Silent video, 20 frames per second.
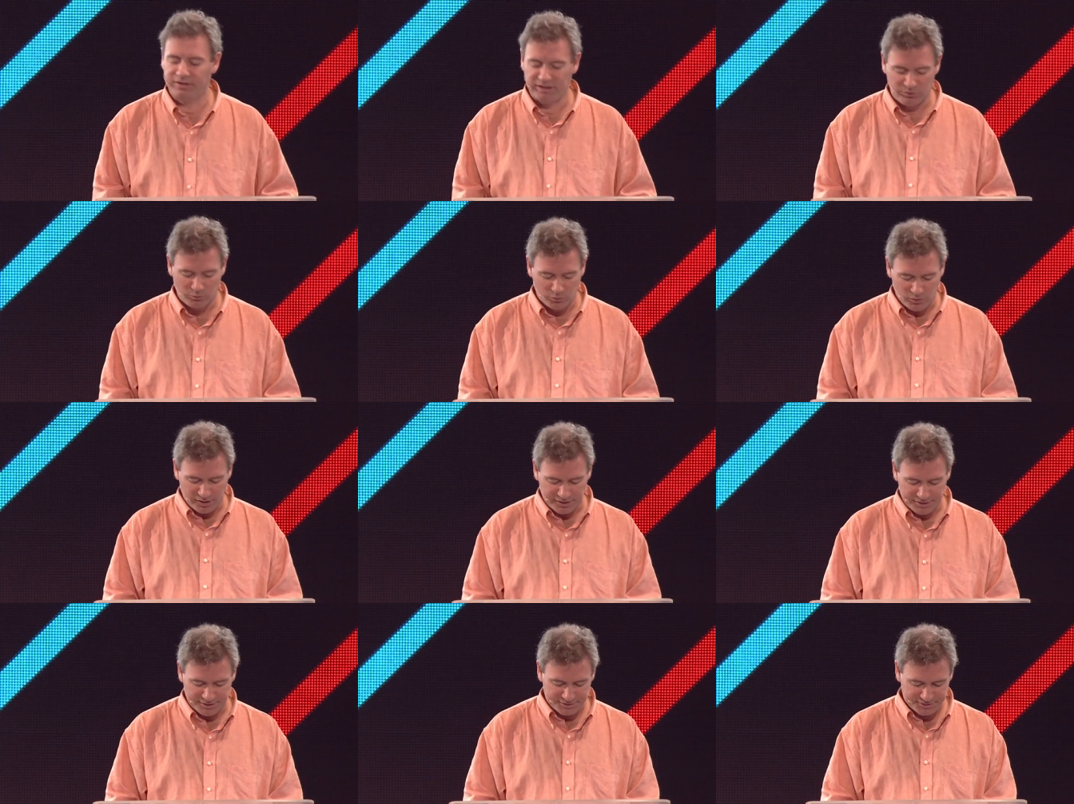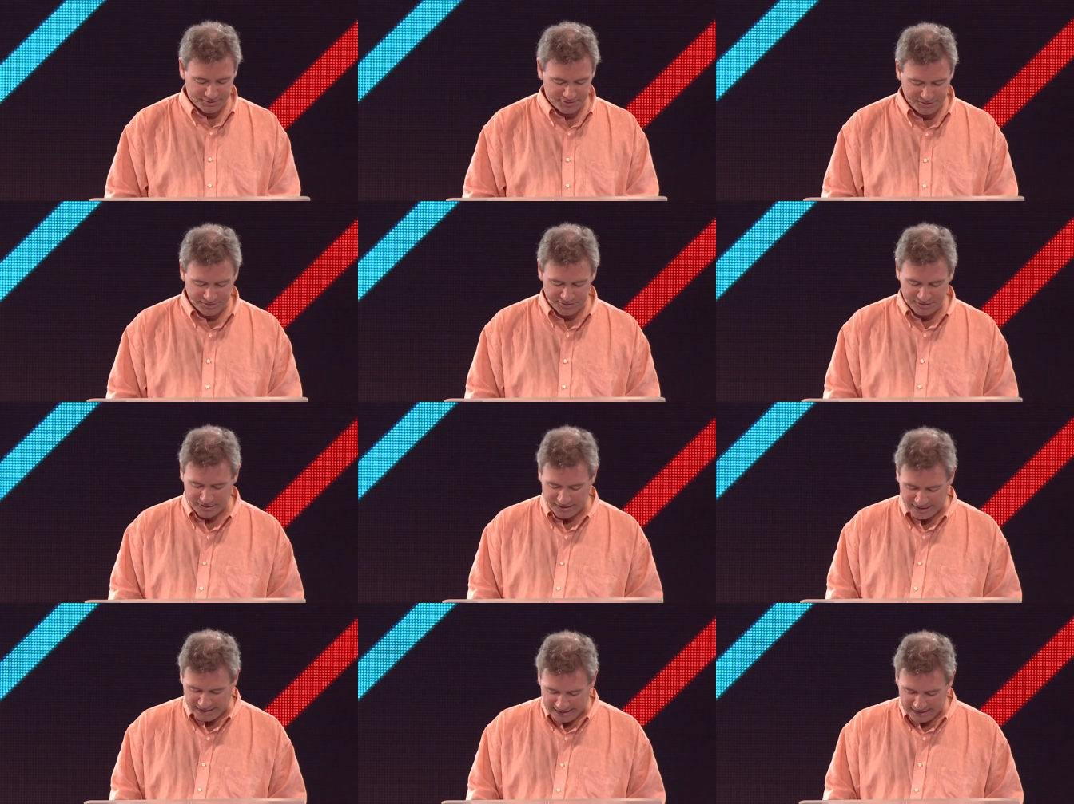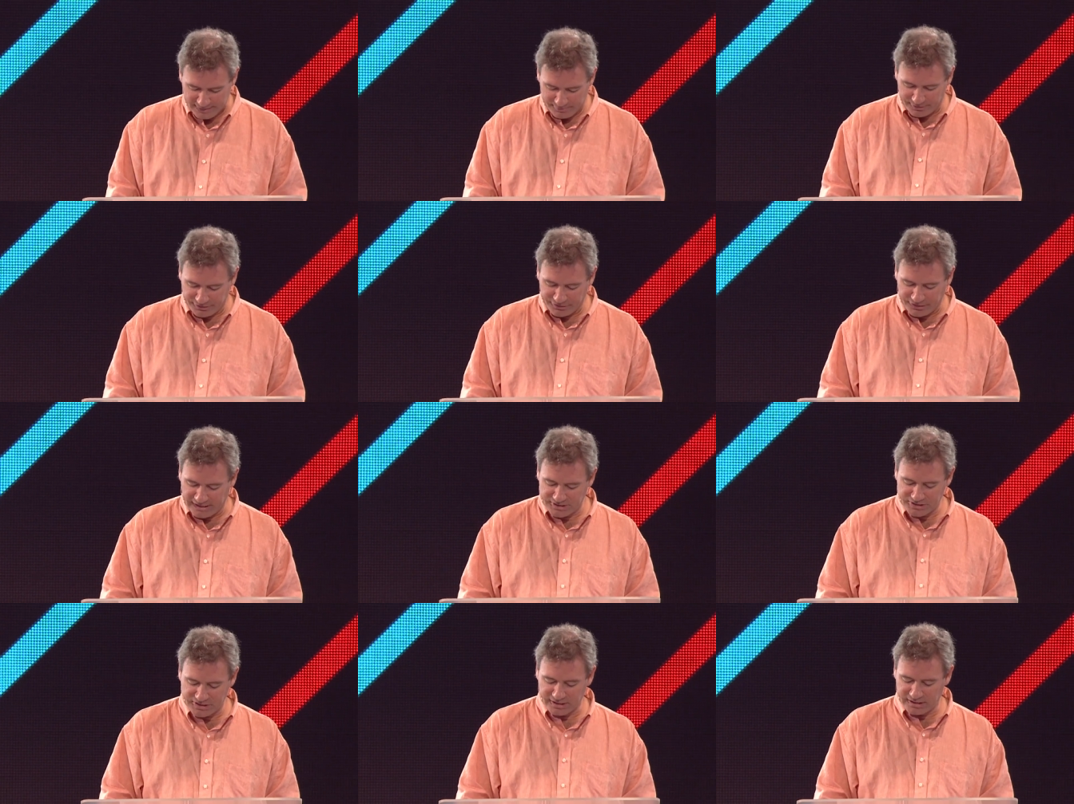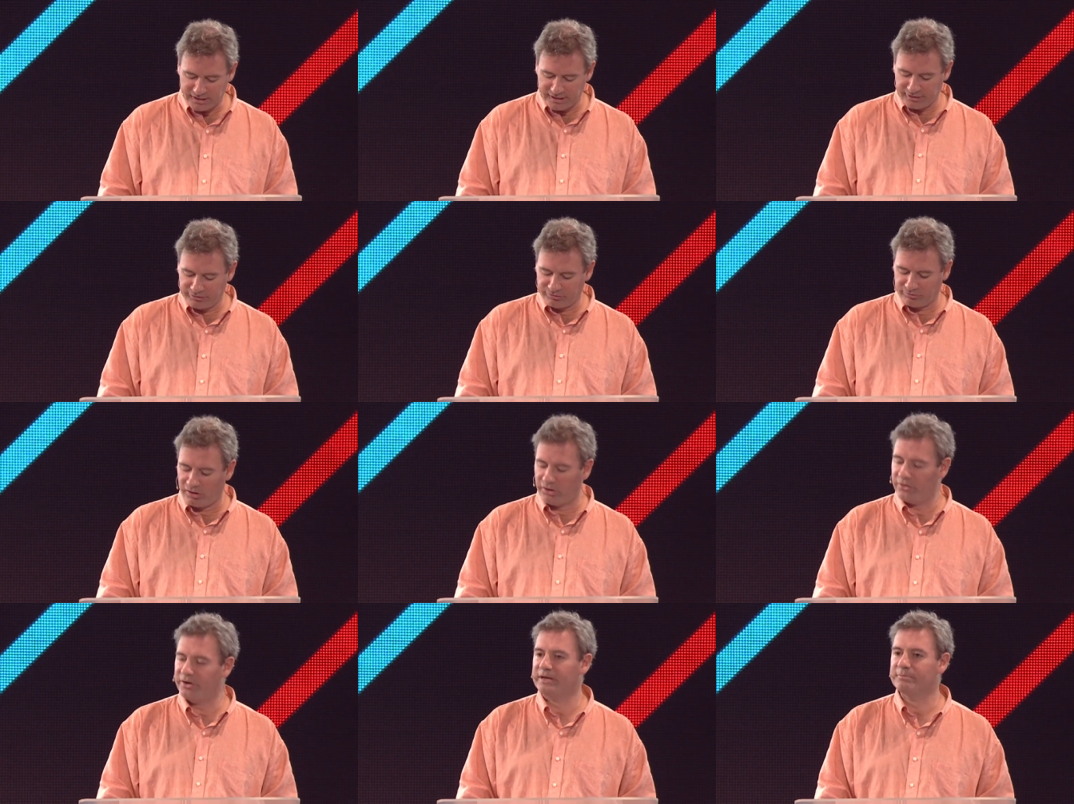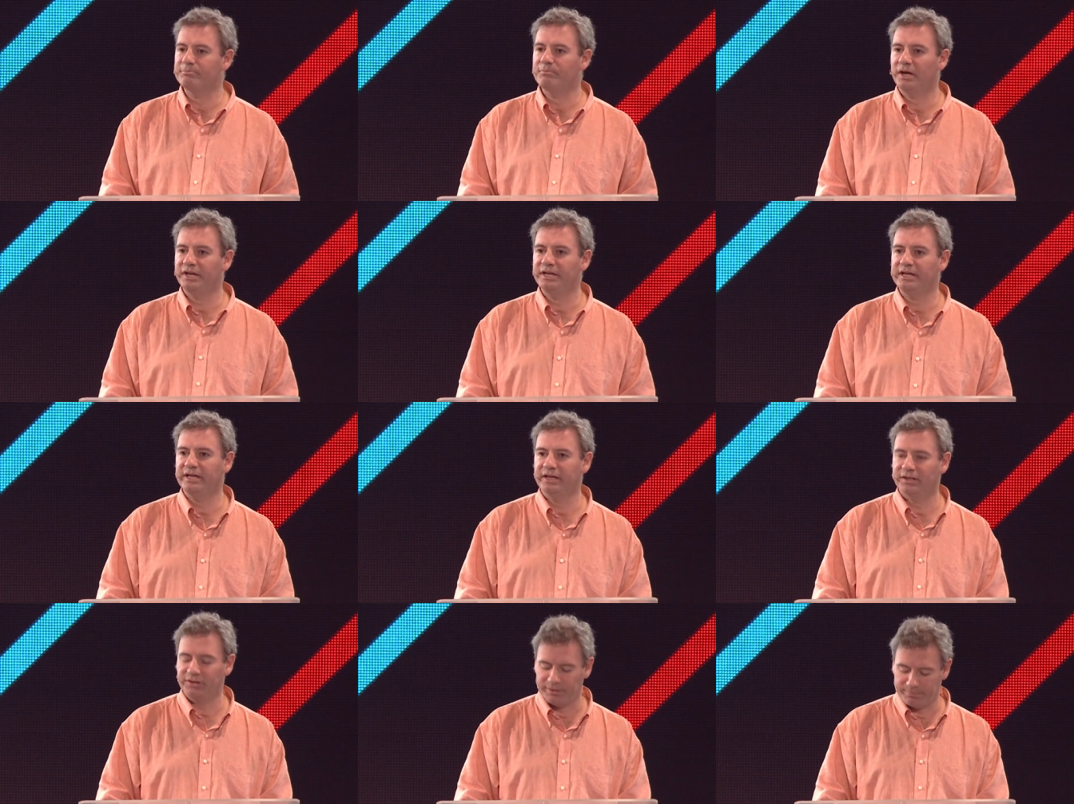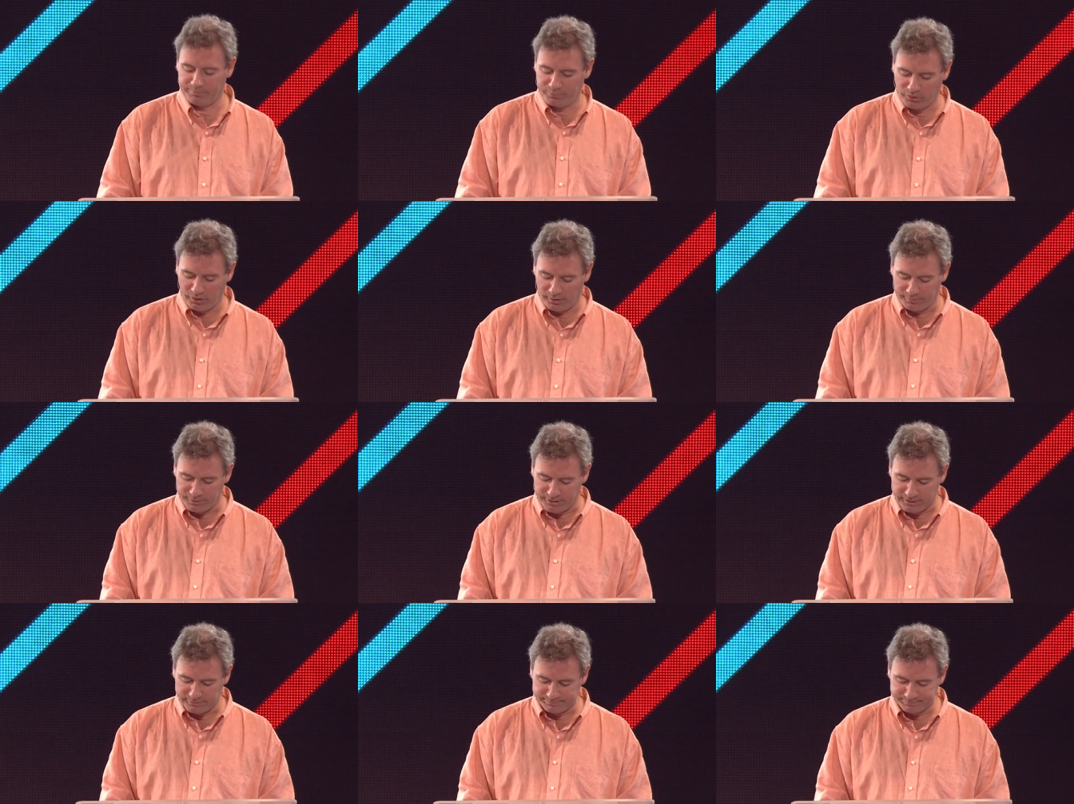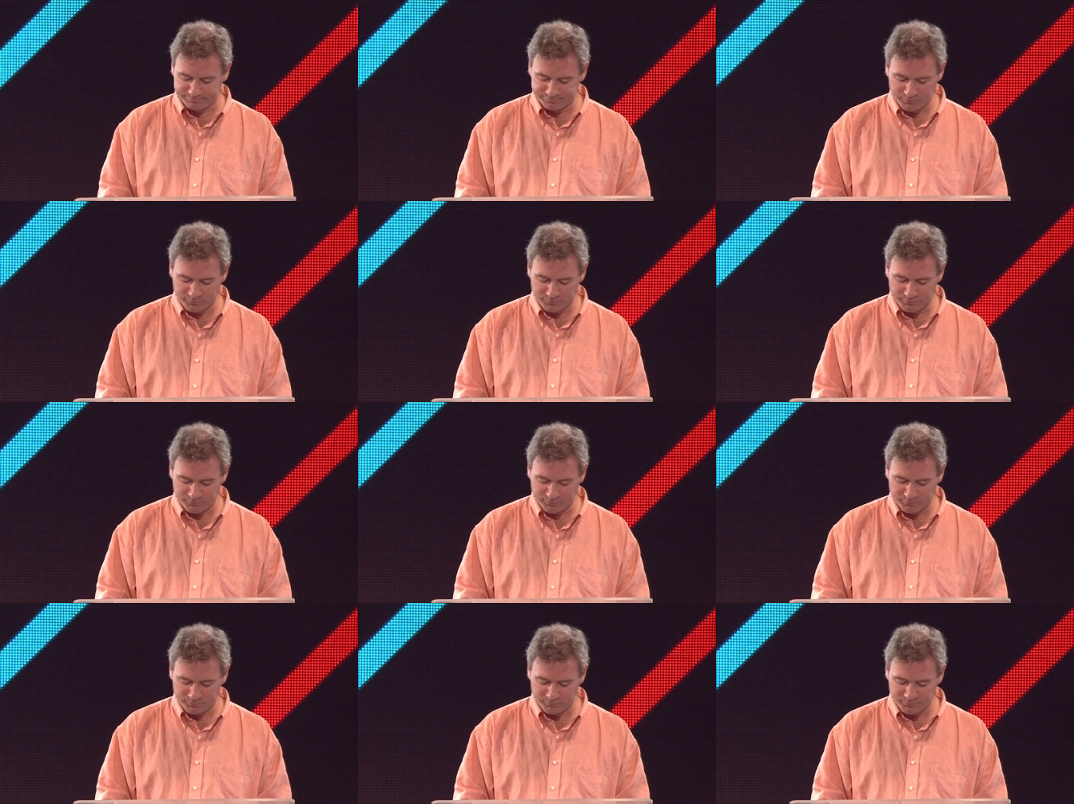he wants, pathetically throwing money at the problem